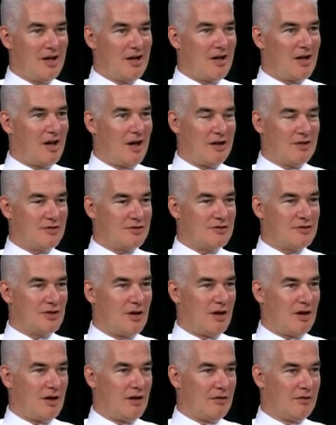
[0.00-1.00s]
I
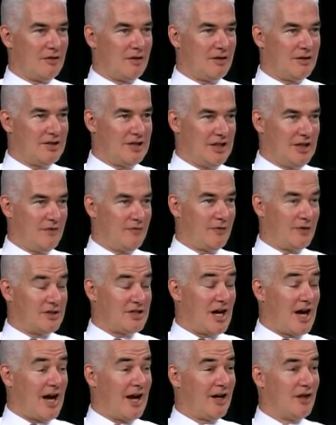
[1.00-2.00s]
saw our uh, need for
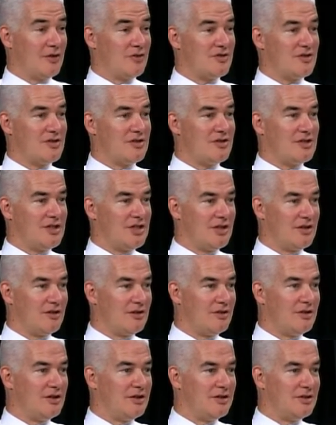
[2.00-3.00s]
tires this
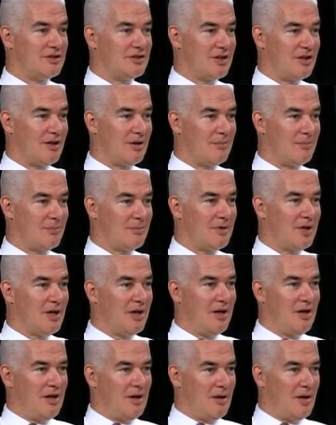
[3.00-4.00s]
year is um,
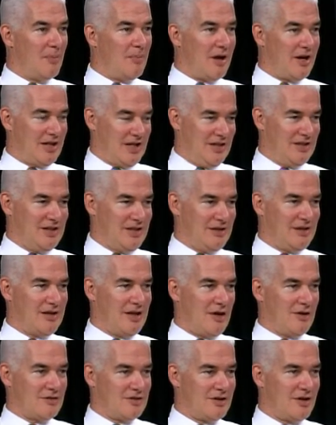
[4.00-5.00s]
about
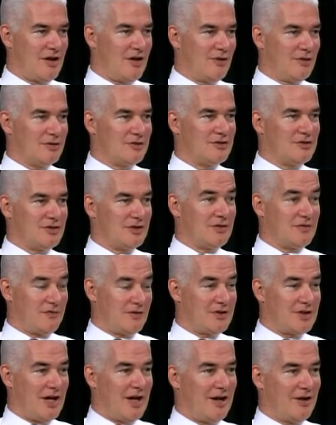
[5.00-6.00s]
$18,000 just
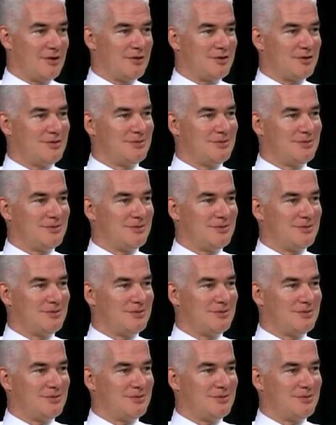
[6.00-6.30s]
for tires.